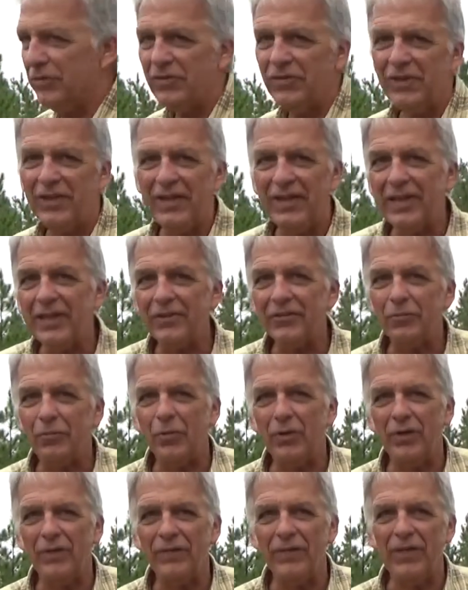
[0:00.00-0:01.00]
see it's
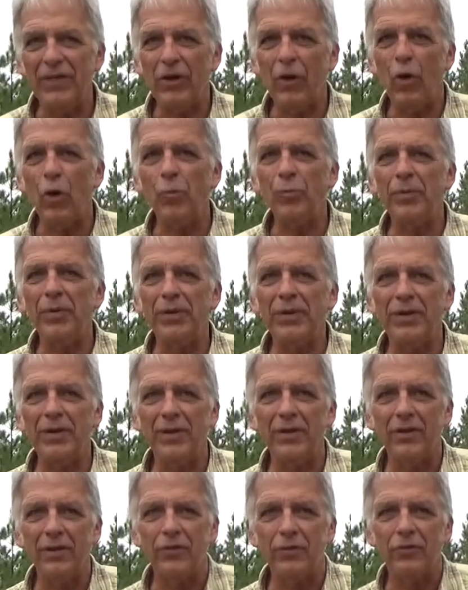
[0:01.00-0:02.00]
one of the open
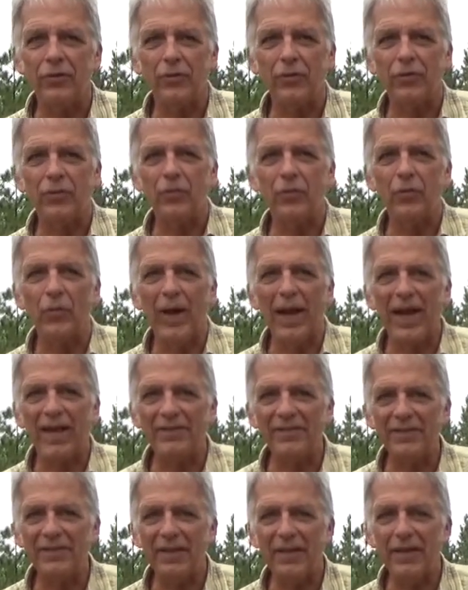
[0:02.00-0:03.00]
sort of
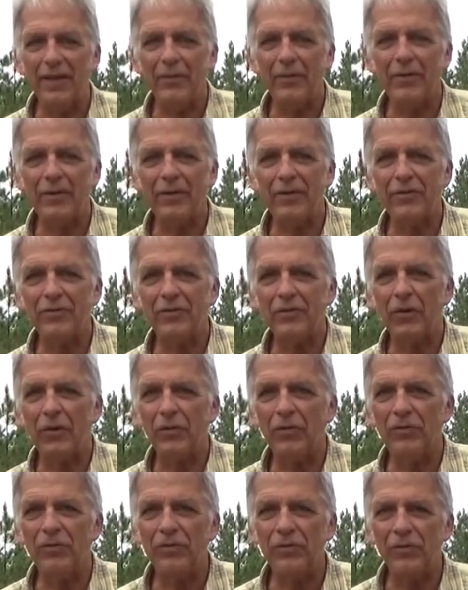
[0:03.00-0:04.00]
grassy areas
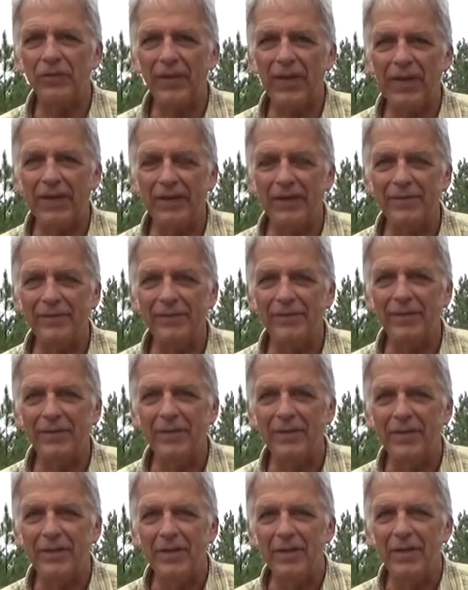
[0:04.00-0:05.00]
called a savanna.
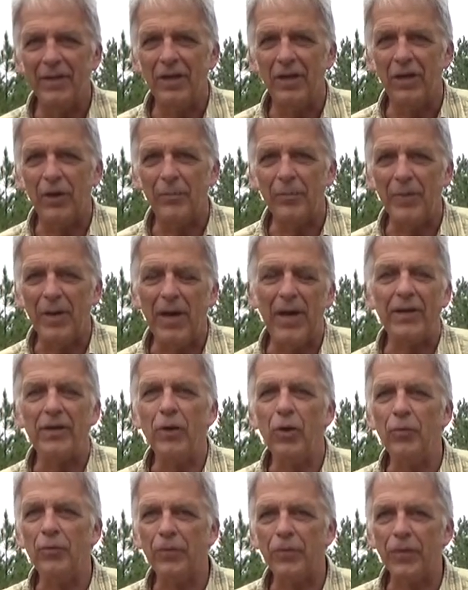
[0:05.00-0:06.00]
I
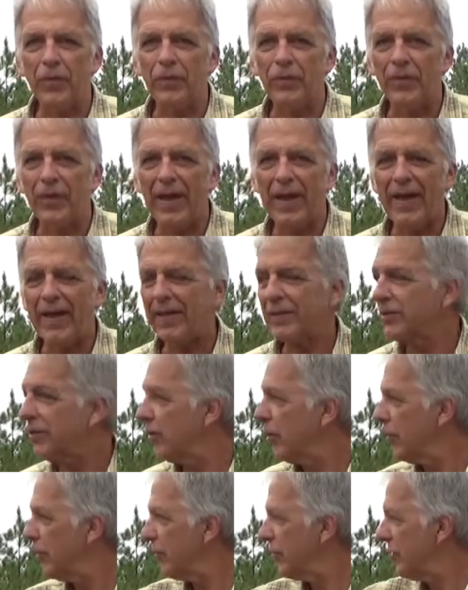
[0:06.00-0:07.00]
know for a fact
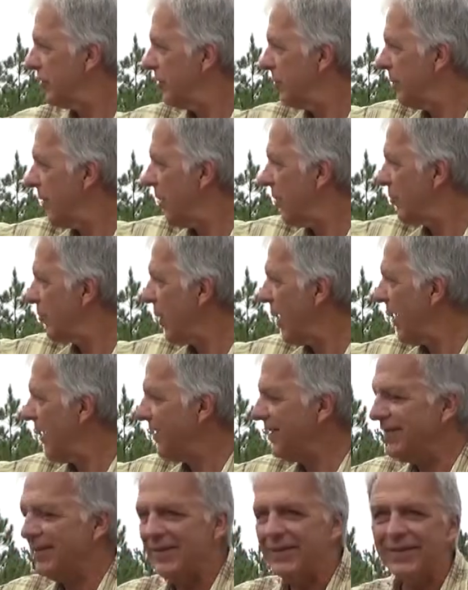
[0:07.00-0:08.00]
that over to my
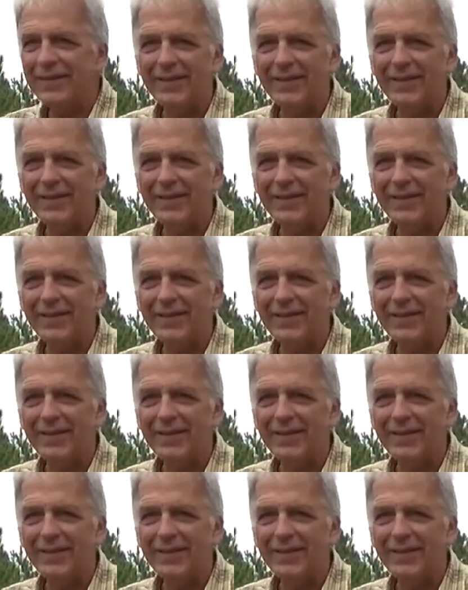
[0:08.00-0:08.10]
right,